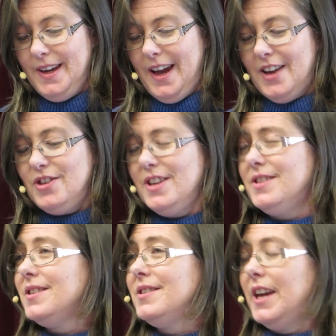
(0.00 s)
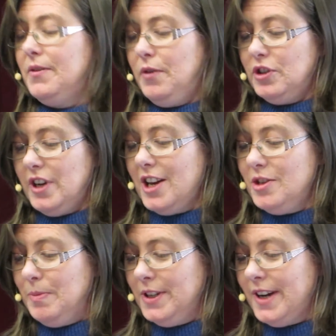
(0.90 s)
And Jesus said, for
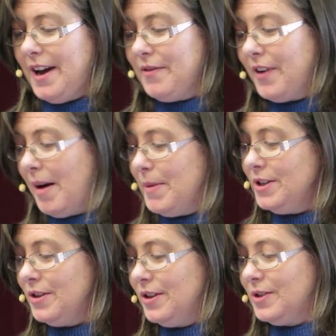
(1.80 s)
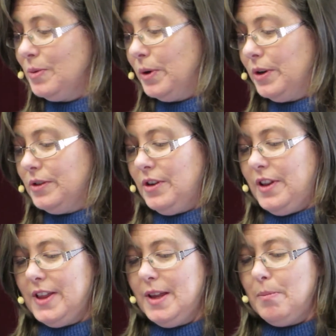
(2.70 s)
judgment I have come into this world so
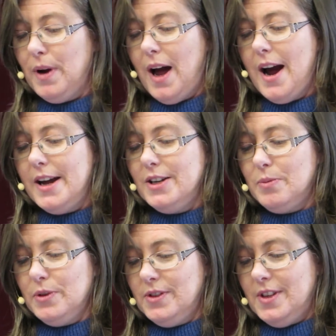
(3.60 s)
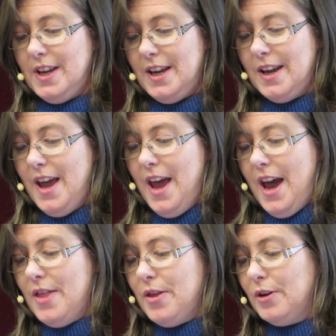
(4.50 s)
that the blind will see,
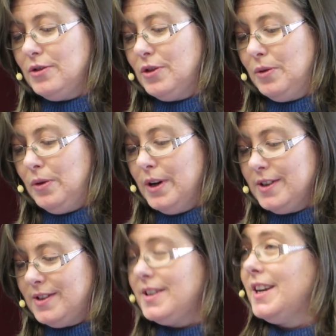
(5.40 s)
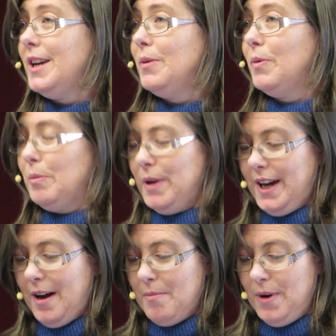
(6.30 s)
and those who see will
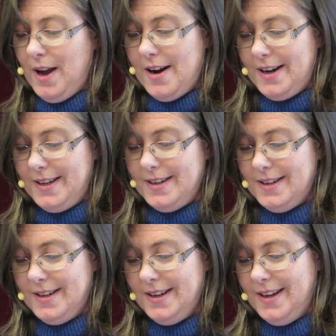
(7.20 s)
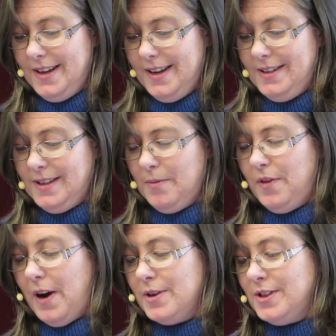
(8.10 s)
become blind. Some
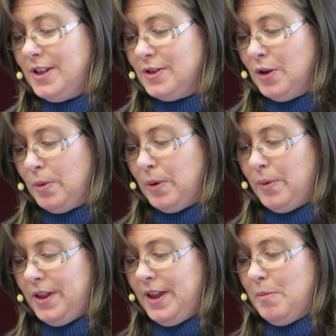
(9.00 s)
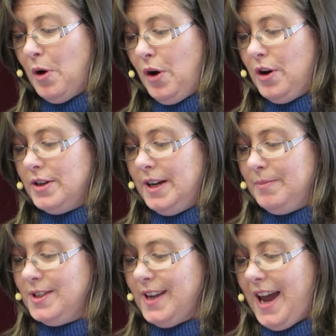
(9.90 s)
Pharisees who were with him heard him
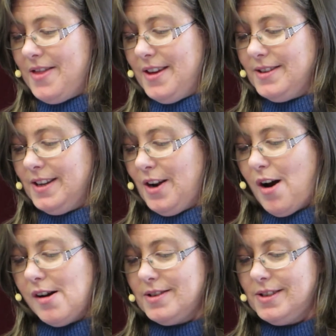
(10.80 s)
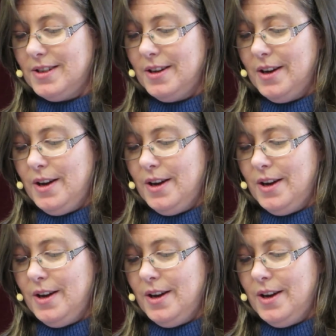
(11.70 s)
say this and asked,